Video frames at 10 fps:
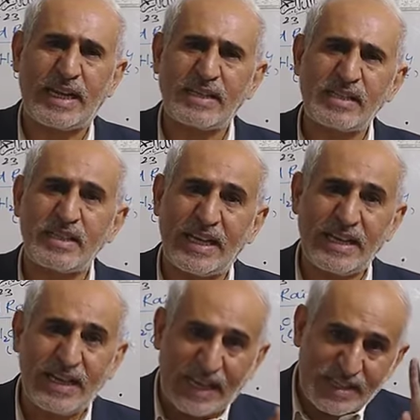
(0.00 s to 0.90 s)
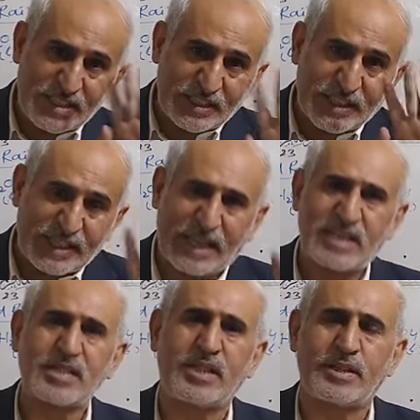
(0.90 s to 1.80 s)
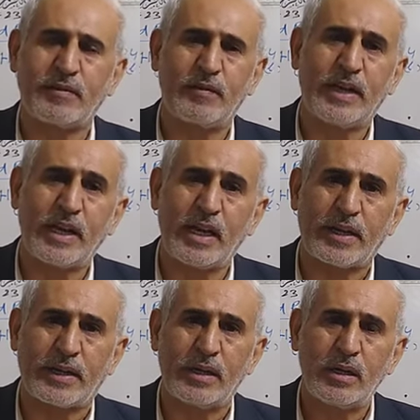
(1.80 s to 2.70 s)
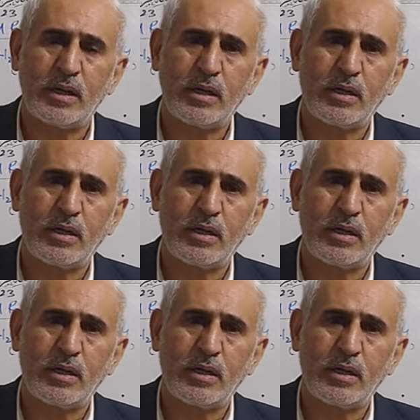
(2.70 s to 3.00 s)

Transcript: less than acetic acid, vinegar.